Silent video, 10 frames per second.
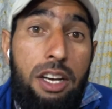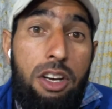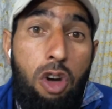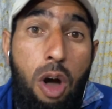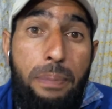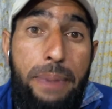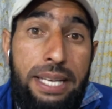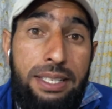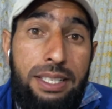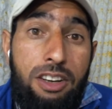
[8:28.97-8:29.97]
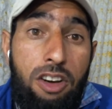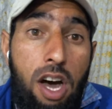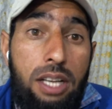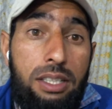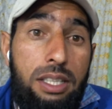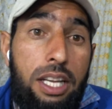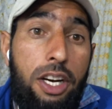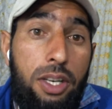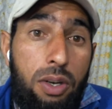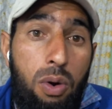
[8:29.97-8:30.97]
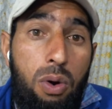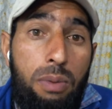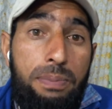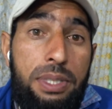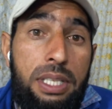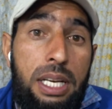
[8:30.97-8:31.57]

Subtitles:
carpenter got the ropes